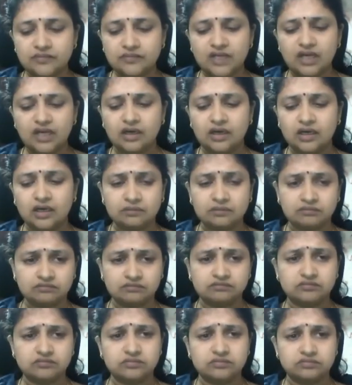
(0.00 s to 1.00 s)

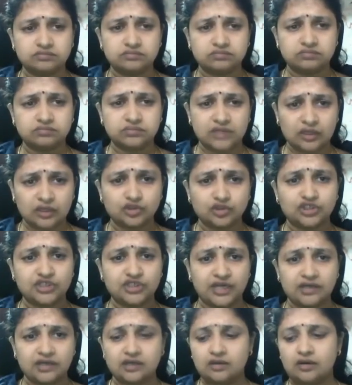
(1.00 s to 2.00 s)
thorough
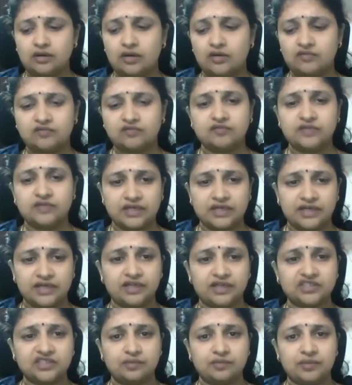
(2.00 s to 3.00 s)
check of the
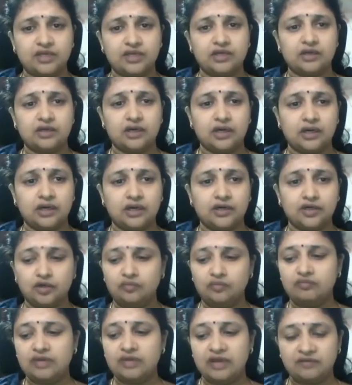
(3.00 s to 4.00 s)
tracheostomy
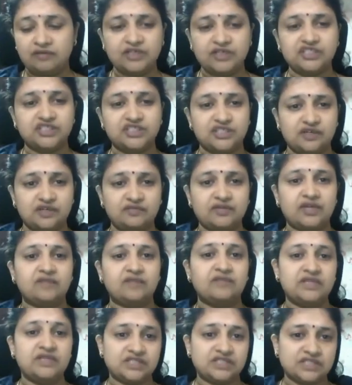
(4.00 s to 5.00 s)
tube, every shift,
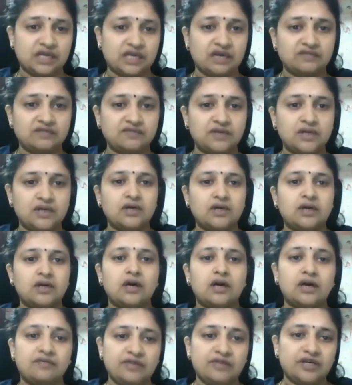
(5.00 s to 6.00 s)
every staff,
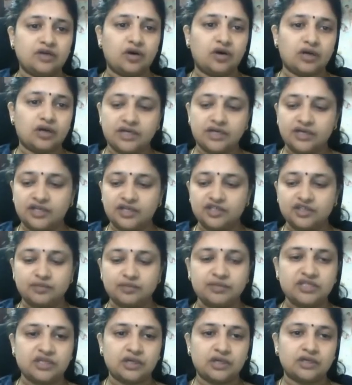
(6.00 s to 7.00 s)
every doctor needs
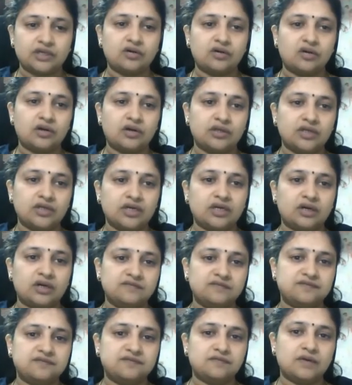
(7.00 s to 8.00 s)
to be checking on the
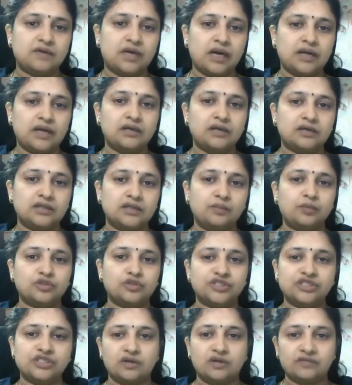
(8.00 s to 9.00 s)
cuff and the
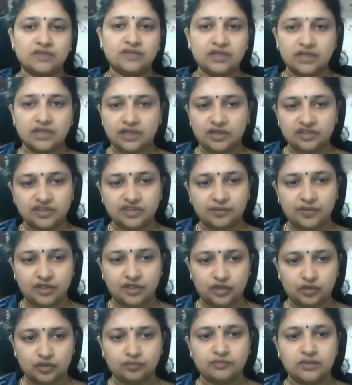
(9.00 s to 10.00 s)
position of the
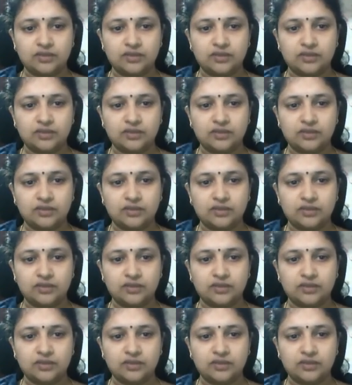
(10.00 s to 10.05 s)
tracheostomy tube.